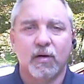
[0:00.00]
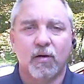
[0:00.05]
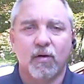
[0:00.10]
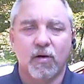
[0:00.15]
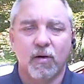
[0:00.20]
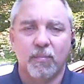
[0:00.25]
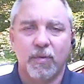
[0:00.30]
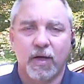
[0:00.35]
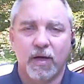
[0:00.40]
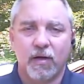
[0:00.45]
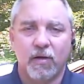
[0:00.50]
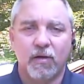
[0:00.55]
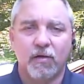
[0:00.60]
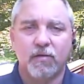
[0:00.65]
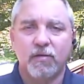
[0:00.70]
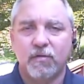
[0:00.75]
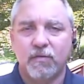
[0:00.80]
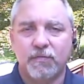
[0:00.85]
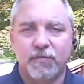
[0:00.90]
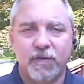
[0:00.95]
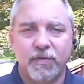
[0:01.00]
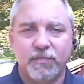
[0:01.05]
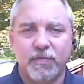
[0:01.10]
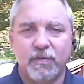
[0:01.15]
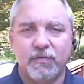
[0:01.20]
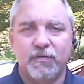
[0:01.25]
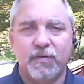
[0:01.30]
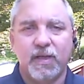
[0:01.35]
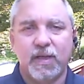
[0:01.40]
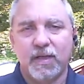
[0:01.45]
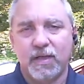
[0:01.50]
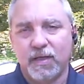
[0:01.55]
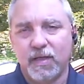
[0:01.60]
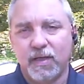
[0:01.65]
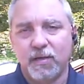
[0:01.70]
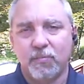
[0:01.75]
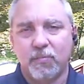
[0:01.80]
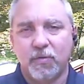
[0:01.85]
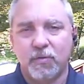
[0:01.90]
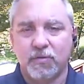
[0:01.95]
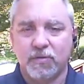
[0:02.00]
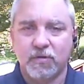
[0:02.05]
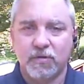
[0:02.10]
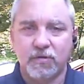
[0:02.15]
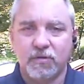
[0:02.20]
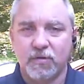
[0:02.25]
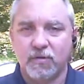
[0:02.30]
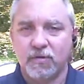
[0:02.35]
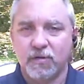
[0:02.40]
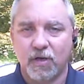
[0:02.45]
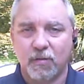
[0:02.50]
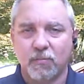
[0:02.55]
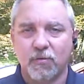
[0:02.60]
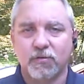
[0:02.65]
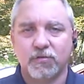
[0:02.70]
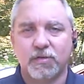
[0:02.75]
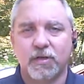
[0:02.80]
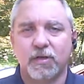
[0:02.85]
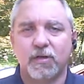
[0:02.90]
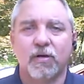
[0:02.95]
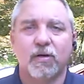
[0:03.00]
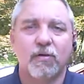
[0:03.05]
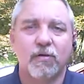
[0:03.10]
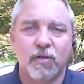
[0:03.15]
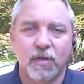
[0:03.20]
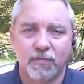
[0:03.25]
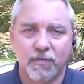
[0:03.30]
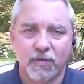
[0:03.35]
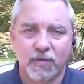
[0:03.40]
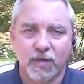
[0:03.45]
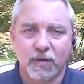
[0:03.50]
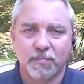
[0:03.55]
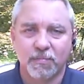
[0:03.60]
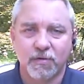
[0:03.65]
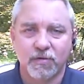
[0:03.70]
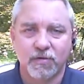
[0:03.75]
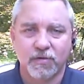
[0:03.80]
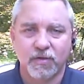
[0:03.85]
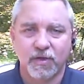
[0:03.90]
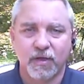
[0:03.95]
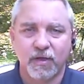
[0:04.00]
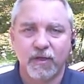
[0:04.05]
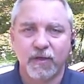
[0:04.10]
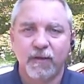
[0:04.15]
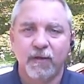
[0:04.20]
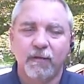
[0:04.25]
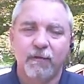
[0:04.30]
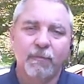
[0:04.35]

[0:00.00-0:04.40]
are about 150 feet deep, which is just almost unheard of in Lupton City,